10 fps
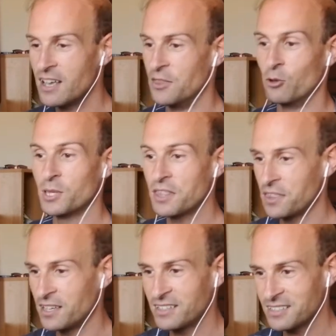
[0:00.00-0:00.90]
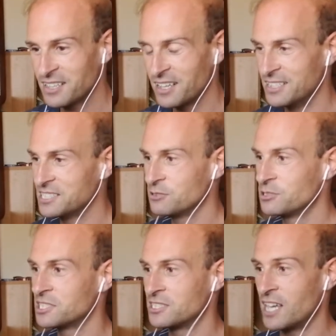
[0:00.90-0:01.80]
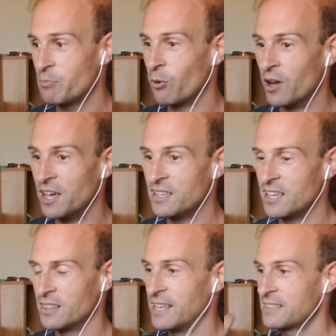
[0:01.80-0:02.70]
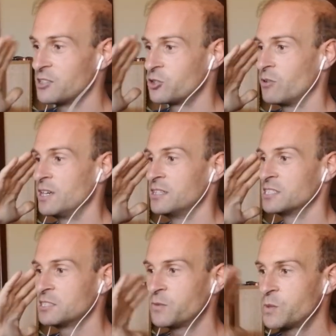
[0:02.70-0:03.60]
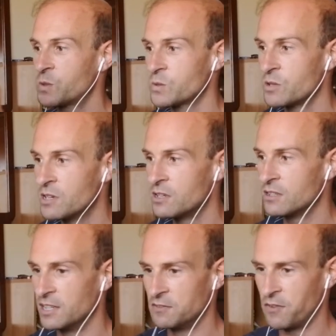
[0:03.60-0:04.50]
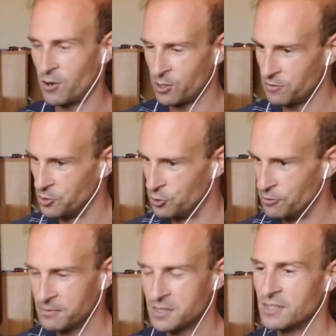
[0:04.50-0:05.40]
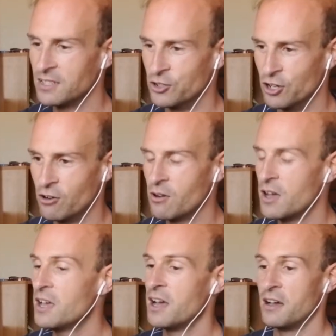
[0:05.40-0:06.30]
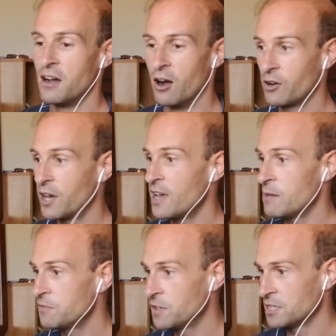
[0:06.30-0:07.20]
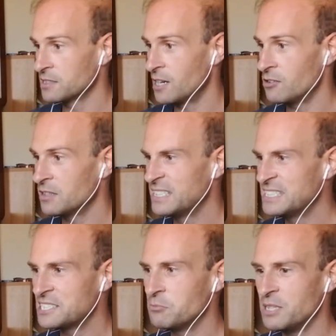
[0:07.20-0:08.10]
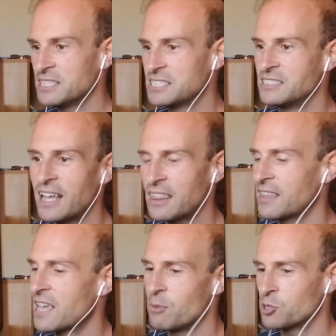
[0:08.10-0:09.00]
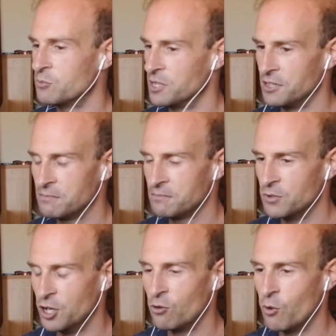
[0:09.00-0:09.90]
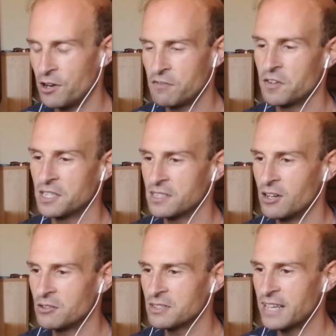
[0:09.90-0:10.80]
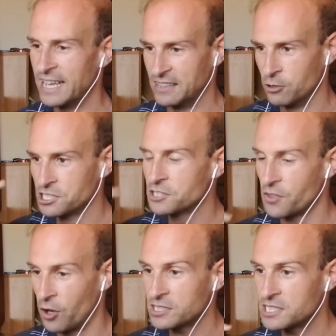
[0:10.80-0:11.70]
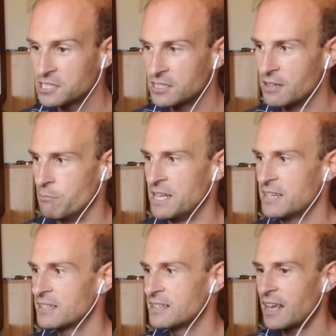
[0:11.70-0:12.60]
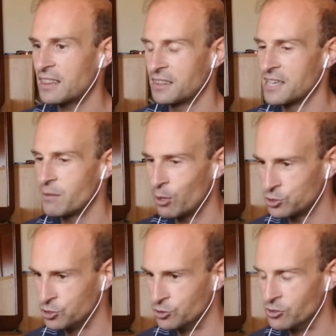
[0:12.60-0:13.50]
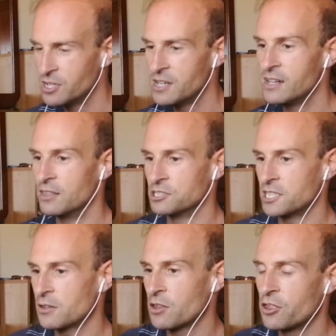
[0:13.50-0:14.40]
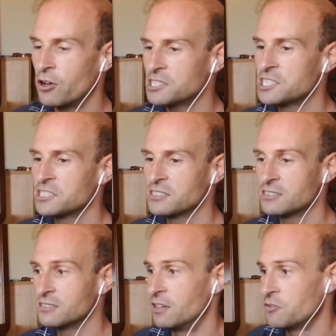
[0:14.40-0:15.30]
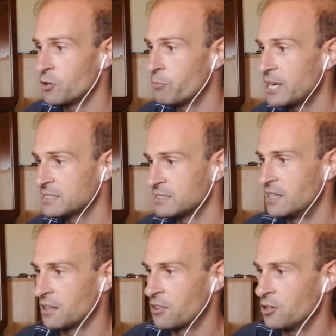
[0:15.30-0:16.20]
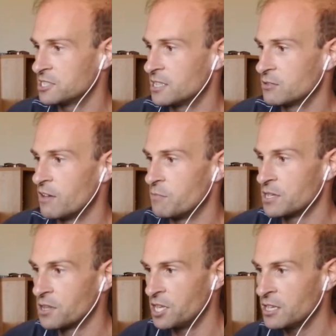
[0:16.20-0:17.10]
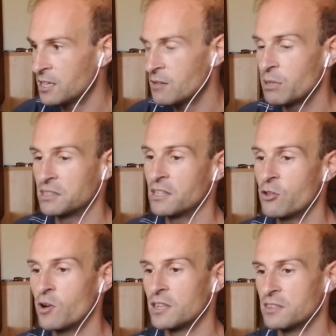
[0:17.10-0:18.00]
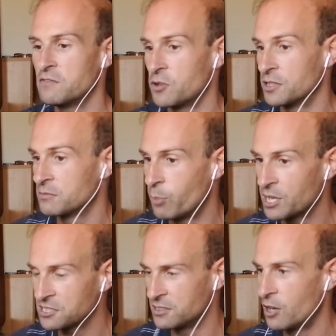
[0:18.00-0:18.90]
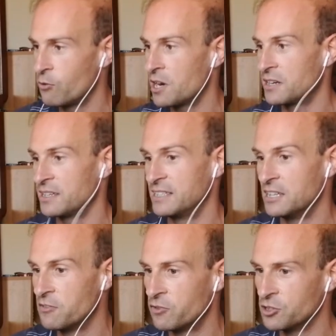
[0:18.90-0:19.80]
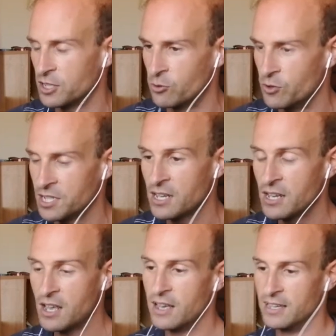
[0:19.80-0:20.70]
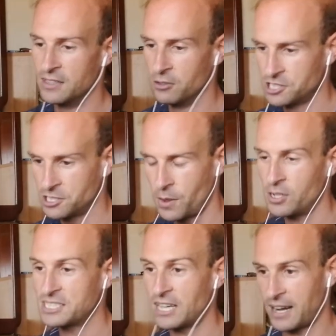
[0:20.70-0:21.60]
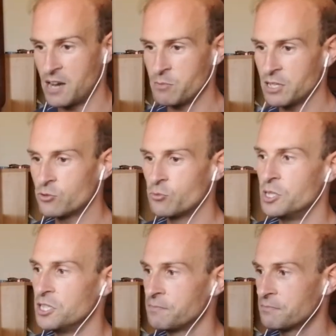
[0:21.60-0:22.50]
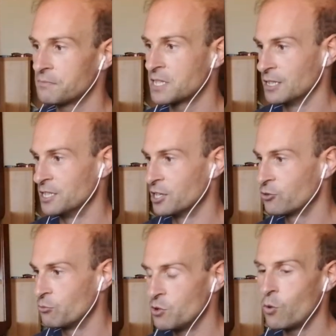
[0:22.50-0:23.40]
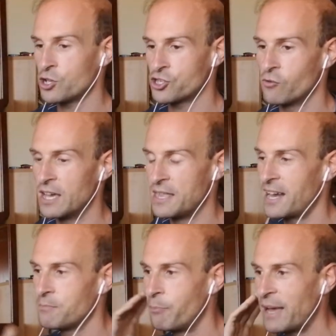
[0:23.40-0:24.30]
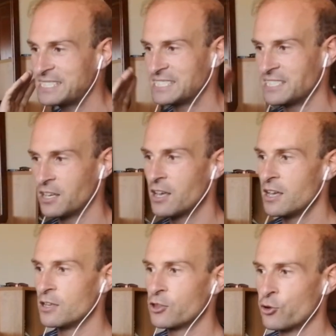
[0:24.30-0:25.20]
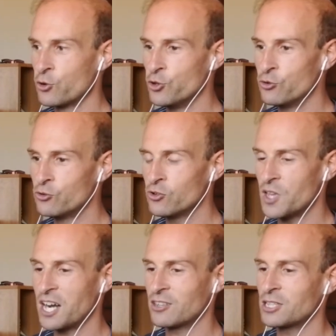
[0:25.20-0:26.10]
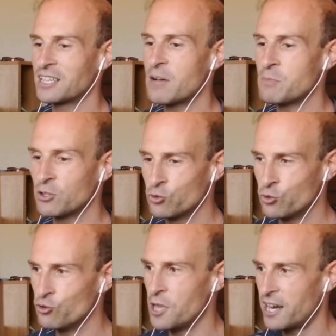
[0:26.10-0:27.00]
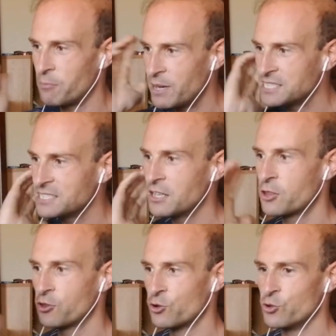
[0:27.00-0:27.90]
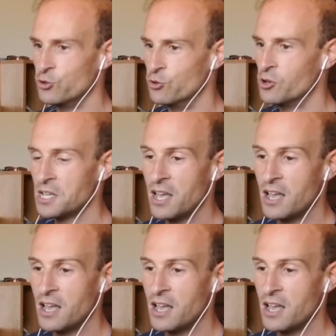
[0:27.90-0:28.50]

The only thing is to step away and let the train just in front of you, Okay, I'm feeling down, this means nothing about me. When you're feeling down and those thoughts mean nothing about you. Those are the thoughts of your past. They are thoughts that you have been thinking, but now you are a different person, now you are in a different degree, and those thoughts are coming to be clear, to be washed away. They are passing through you, they are not coming to you, they are passing through you.